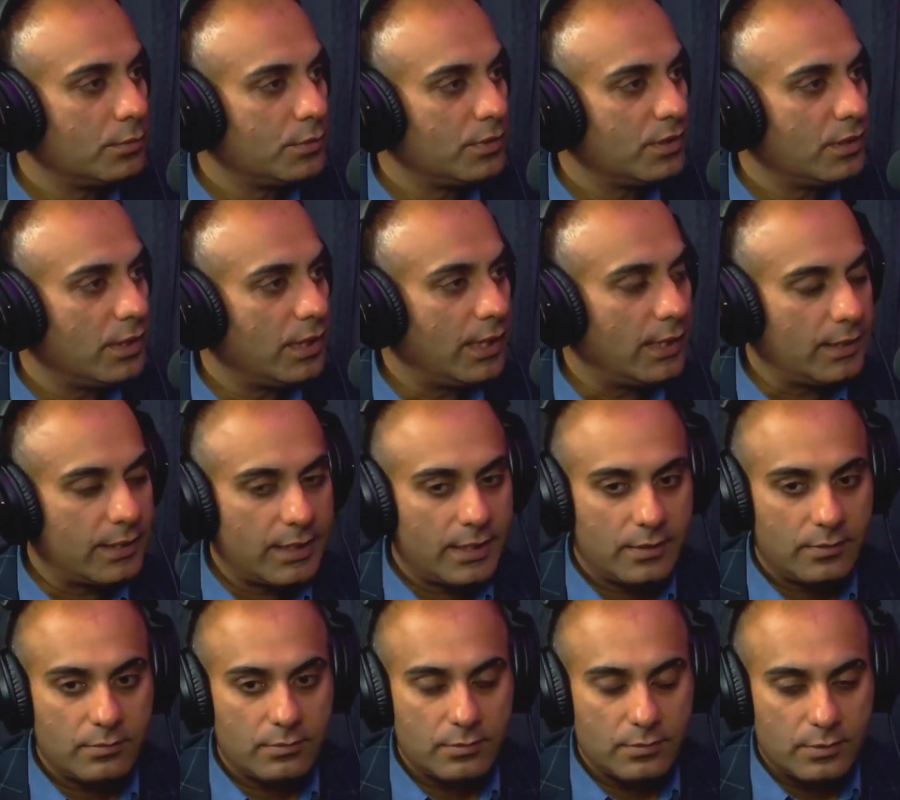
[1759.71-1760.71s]
And
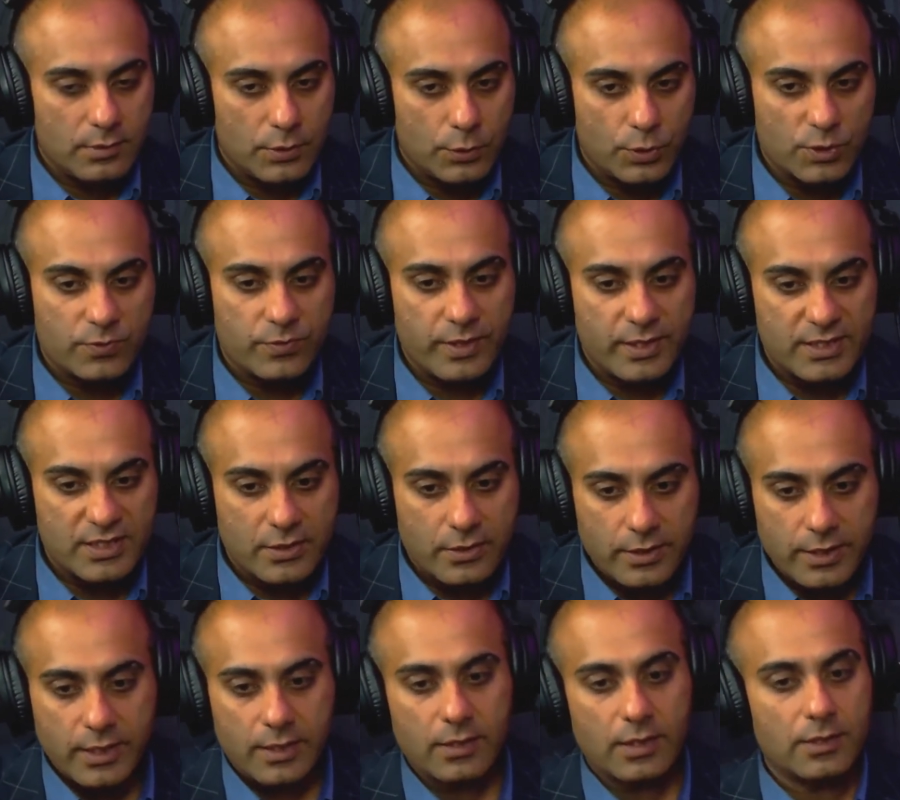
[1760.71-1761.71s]
then those friends
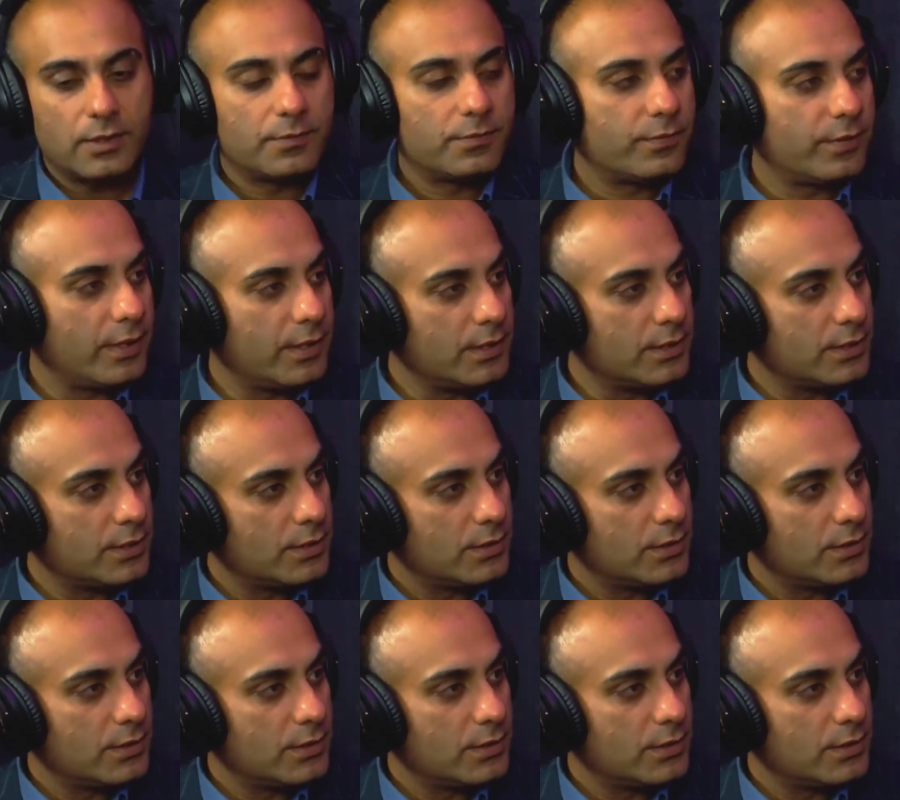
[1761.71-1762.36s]
create other friends.